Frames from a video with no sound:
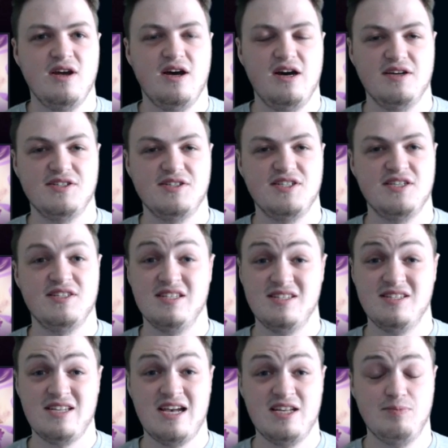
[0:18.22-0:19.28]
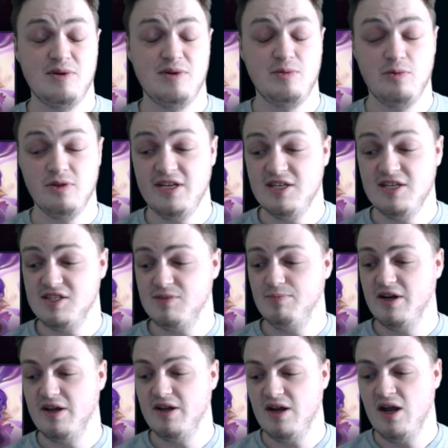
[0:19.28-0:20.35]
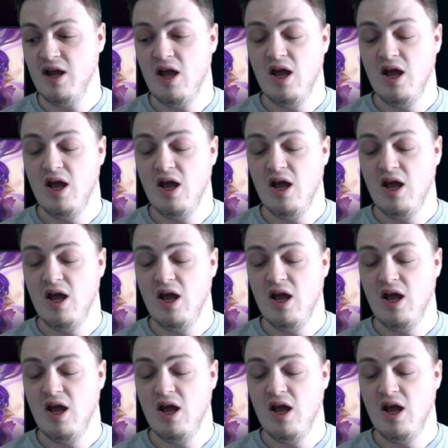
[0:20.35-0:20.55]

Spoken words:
since this has been released, but